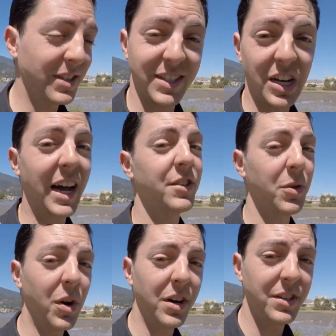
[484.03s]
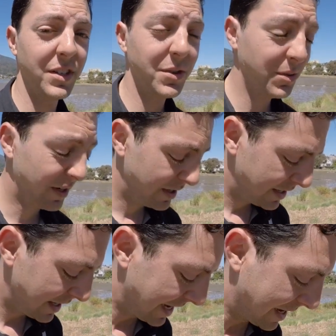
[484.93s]
so this is not so hard to do
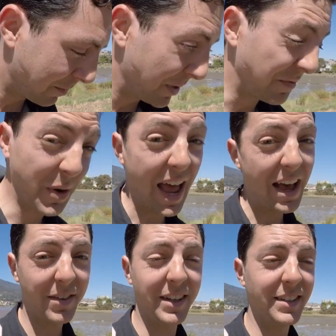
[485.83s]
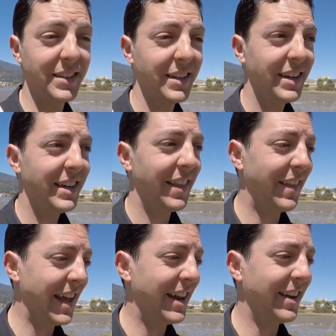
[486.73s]
um, but if you haven't
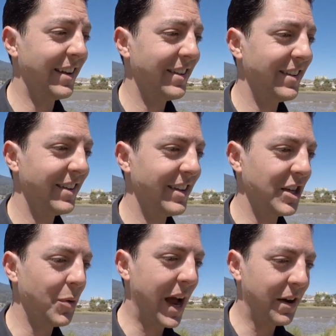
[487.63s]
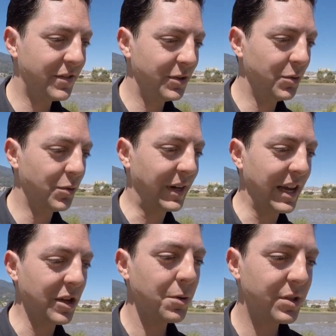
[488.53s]
then you have to
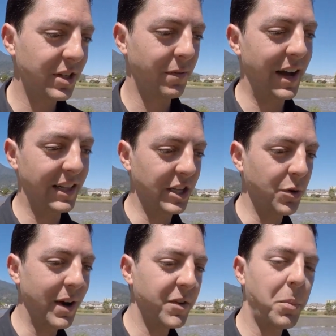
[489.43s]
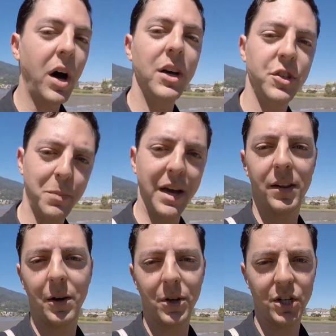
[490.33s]
get used to the fact that you have to pause your
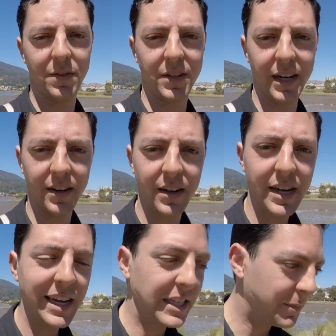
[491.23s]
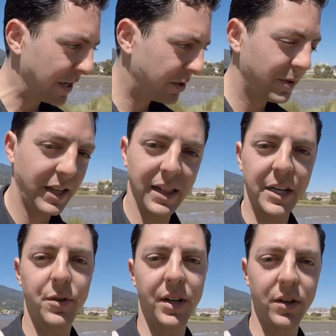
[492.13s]
pedaling when shifting, mm. especially with the
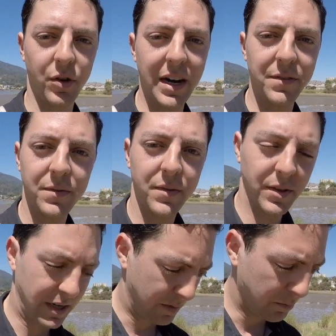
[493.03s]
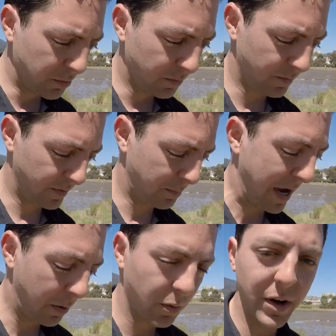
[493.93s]
electric drive, um, move, the
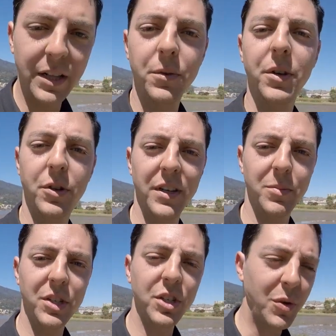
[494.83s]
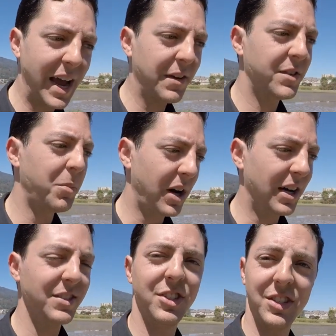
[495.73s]
power running through your transmission. You have to
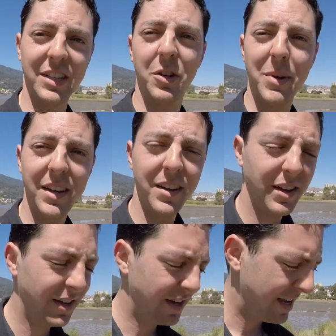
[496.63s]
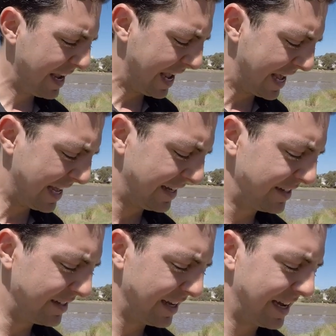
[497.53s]
pause just a little bit, mm-hmm.
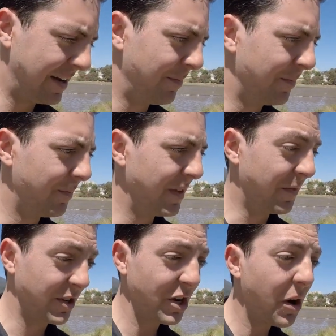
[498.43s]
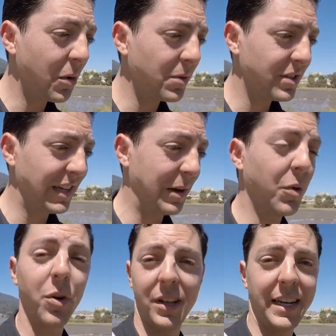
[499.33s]
and um, if you don't, it
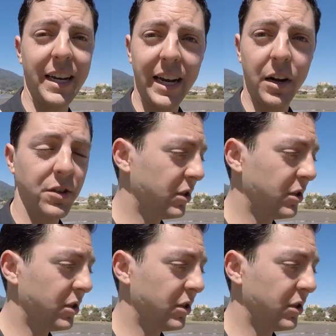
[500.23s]
won't click into gear.